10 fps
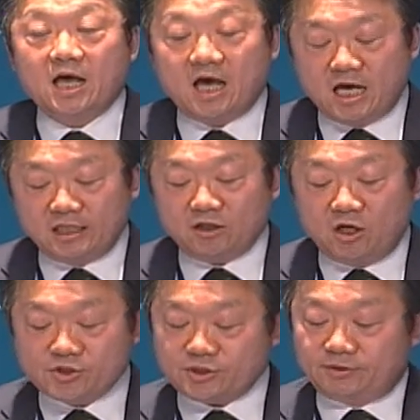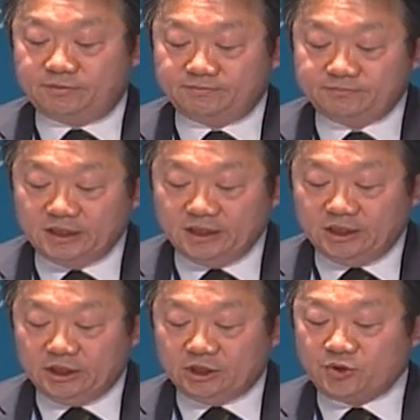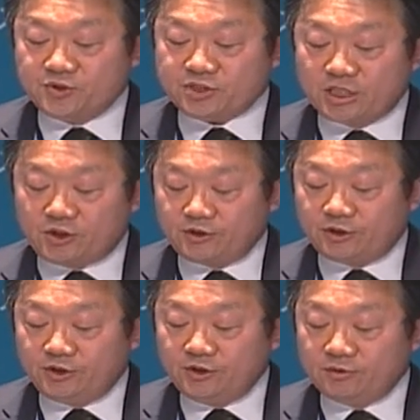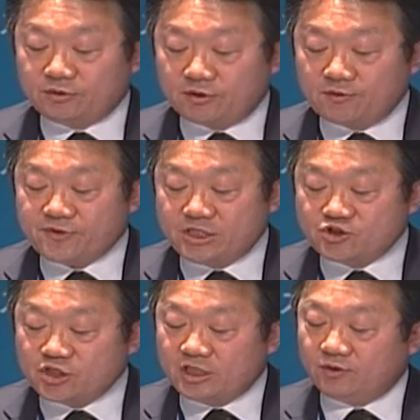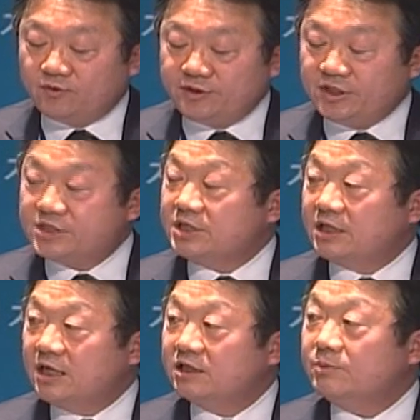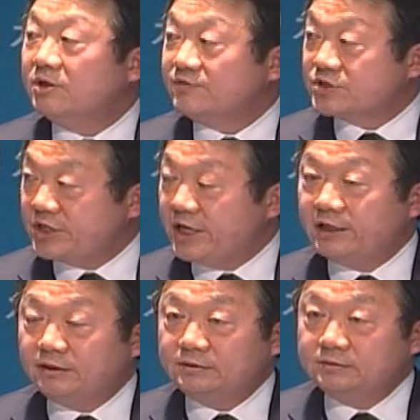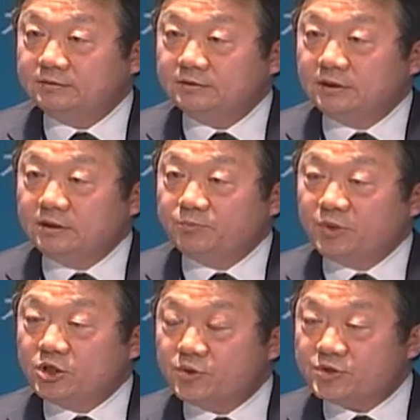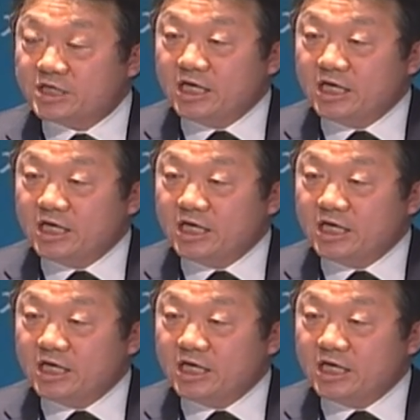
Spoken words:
And also to secure new growth engine with its economy of scale, because